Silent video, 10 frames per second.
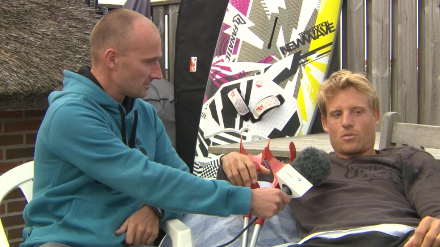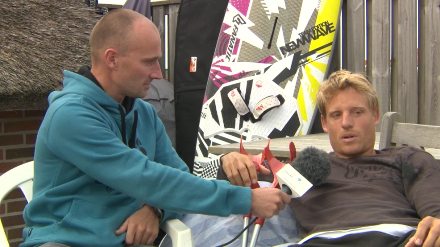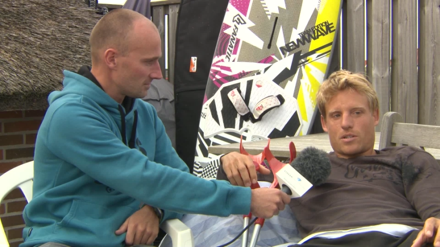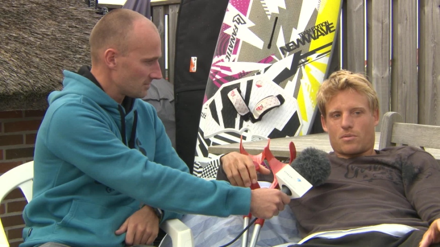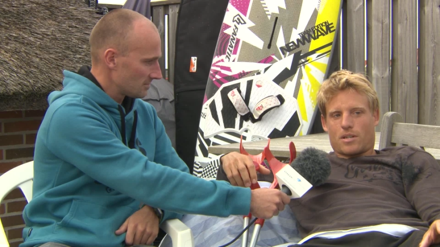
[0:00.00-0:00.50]
Speaker 1: too
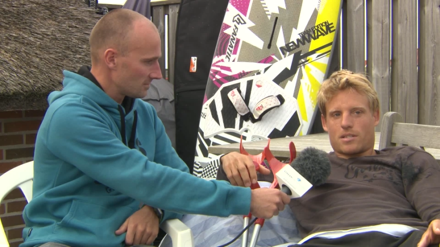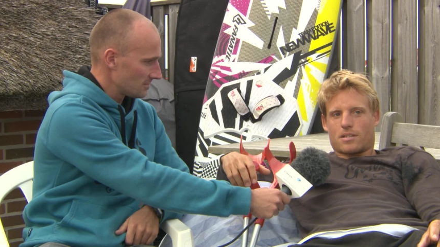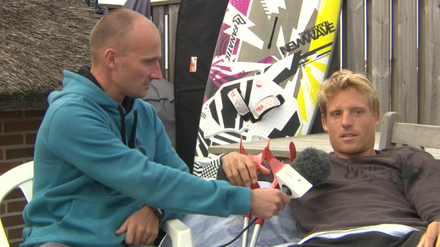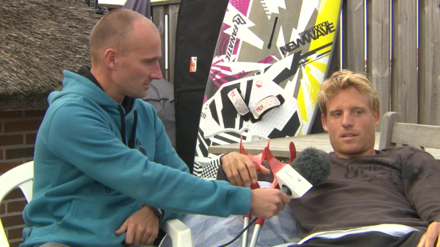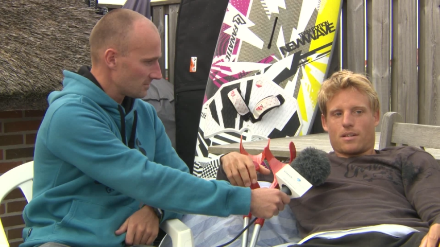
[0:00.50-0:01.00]
much
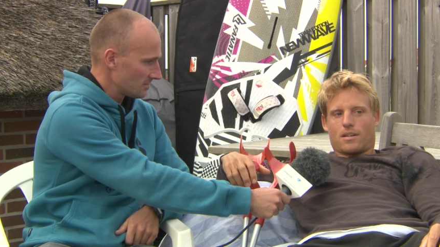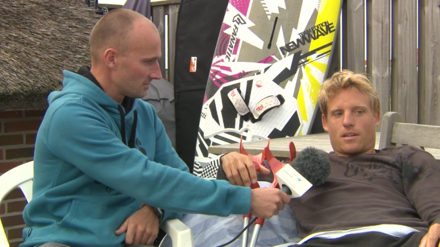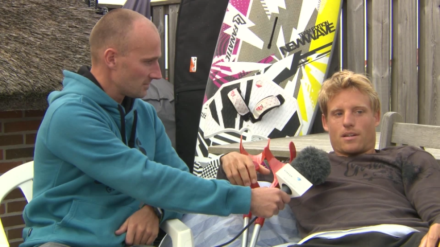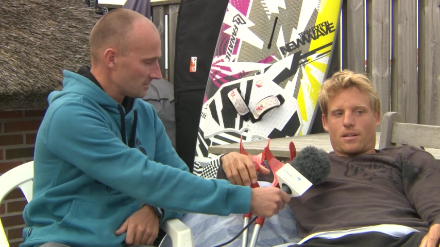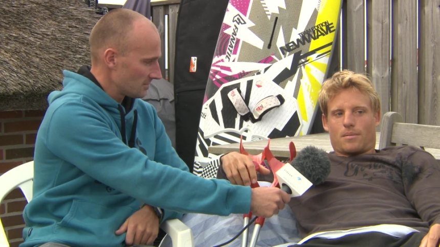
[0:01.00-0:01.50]
risk
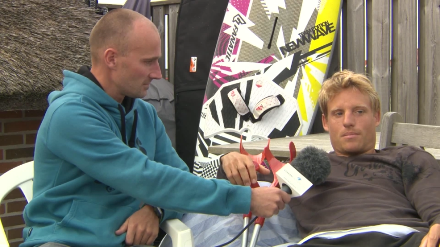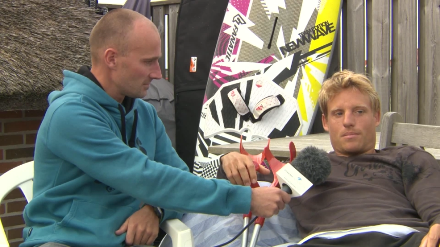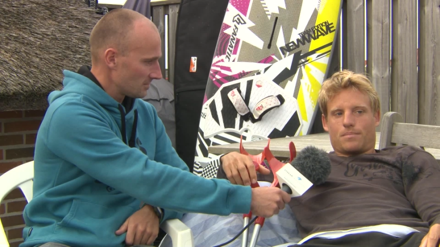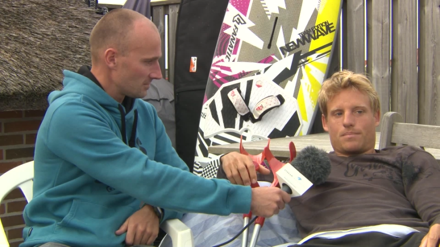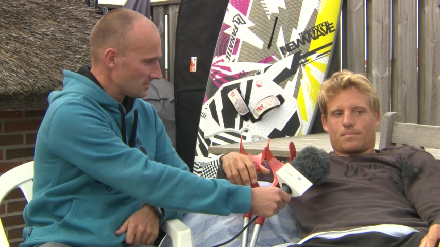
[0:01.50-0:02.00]

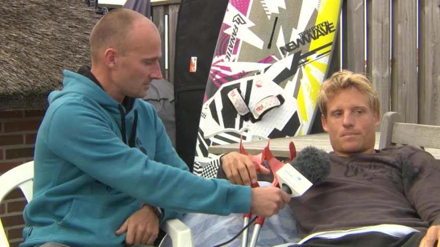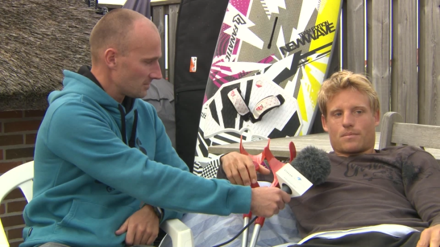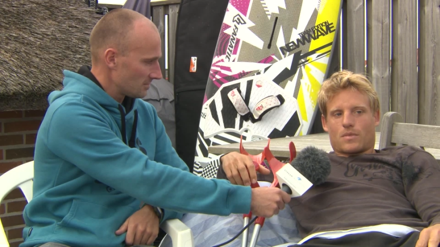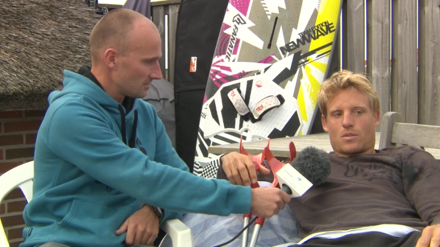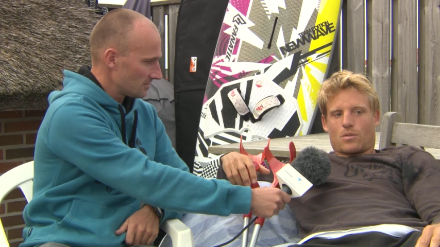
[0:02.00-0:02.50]
um,
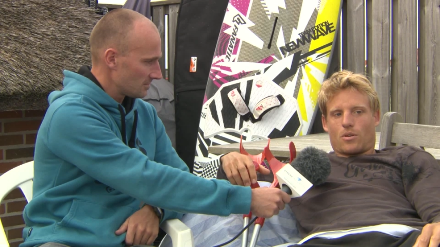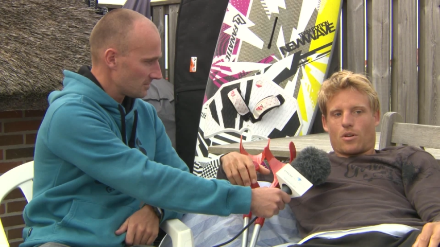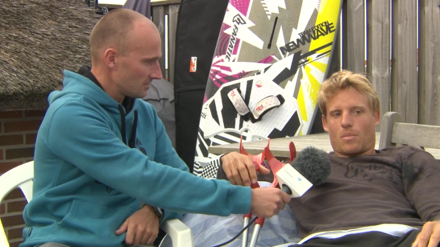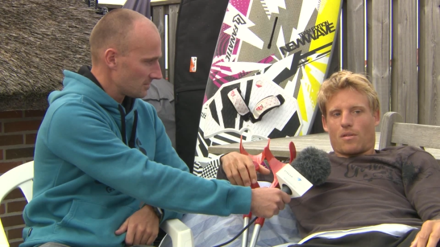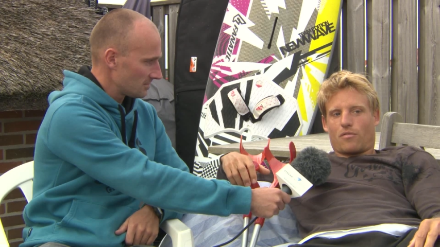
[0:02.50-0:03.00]
to
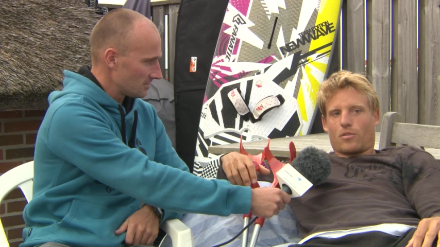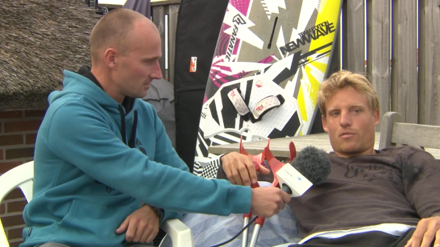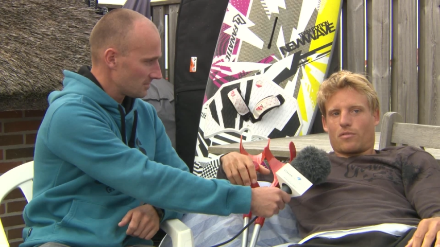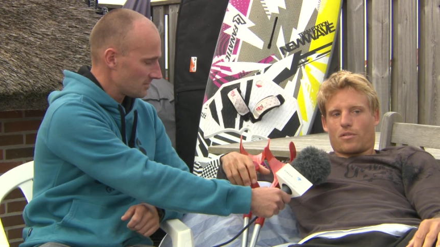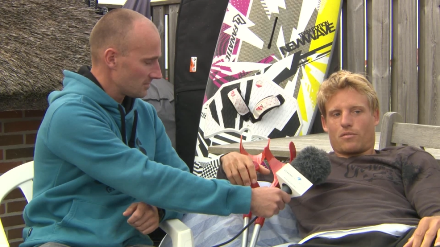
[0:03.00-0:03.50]
hurt my
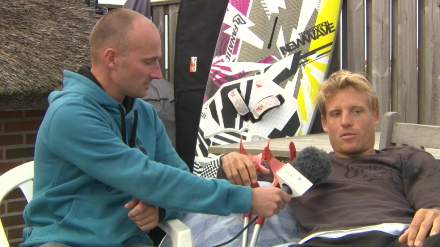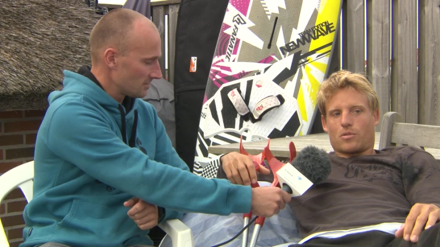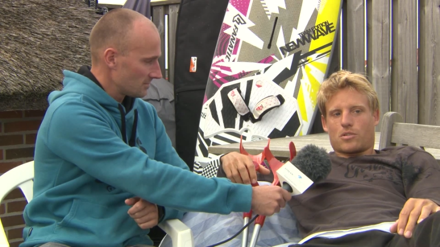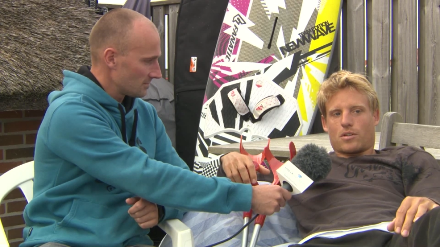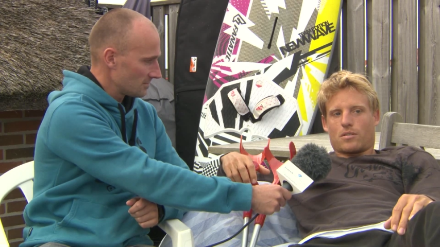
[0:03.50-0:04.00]
foot for the
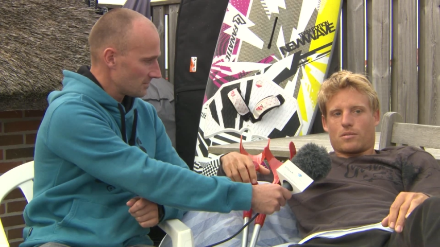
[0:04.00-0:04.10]
future.